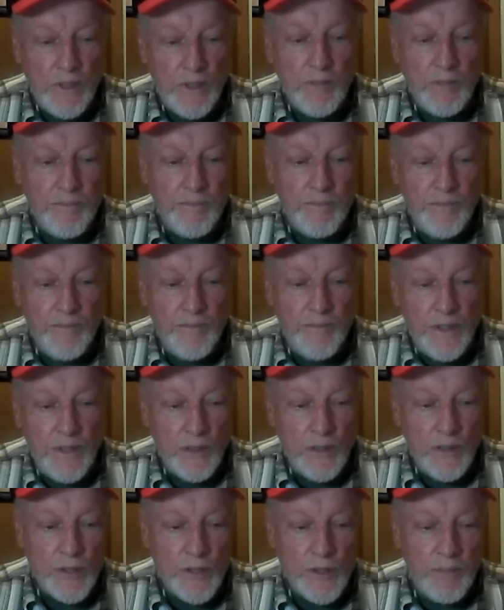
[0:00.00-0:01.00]
uh
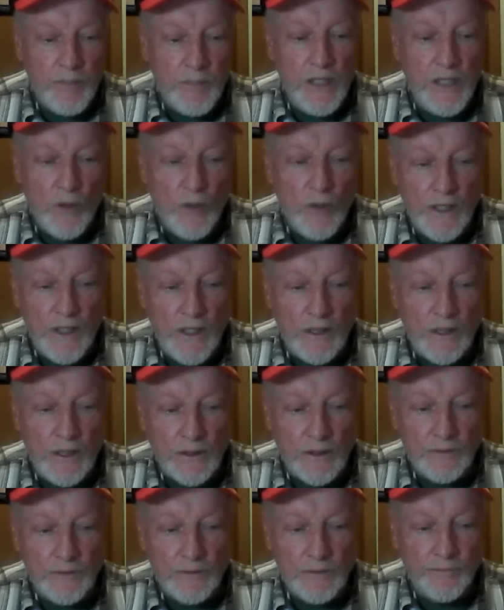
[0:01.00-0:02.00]
there was a
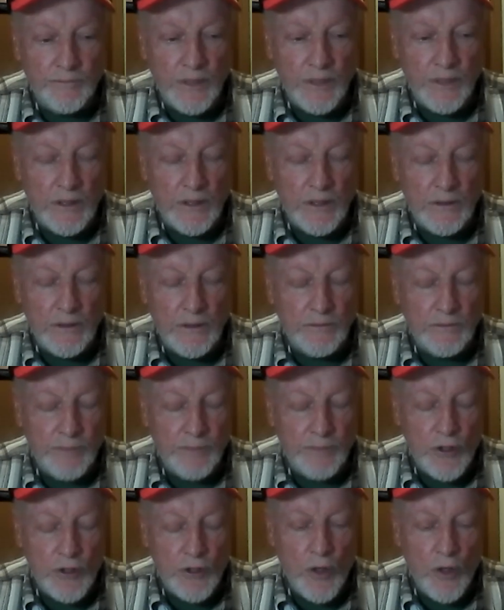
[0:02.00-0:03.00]
POL, or, or
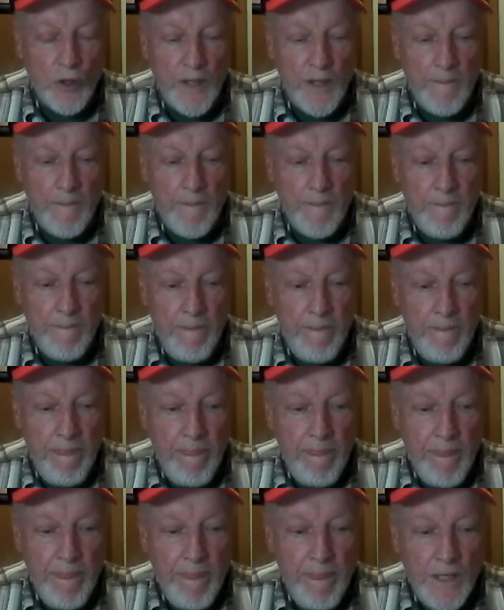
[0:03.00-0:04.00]
petroleum
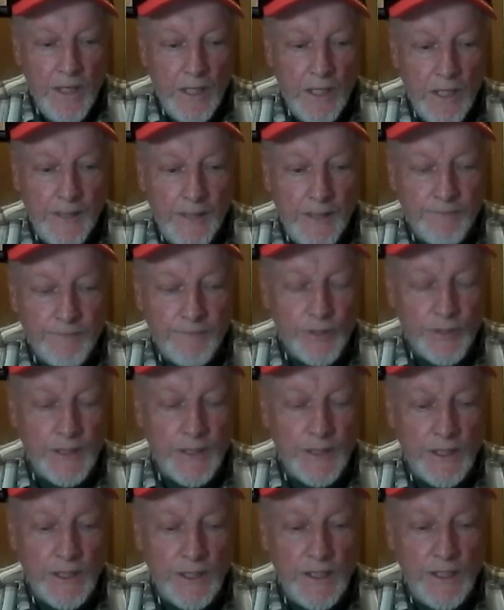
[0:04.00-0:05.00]
uh,
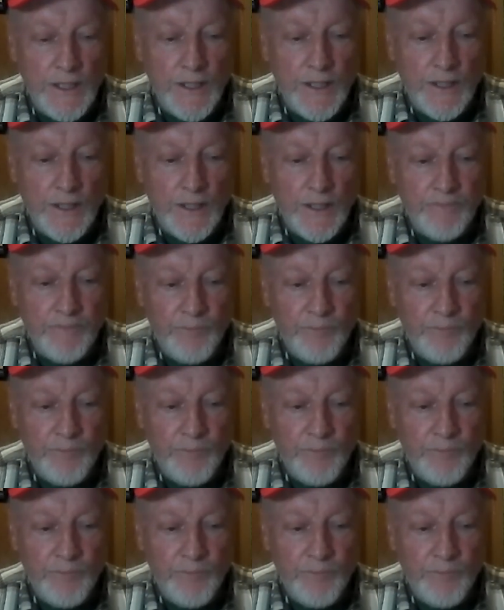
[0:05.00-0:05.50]
facility there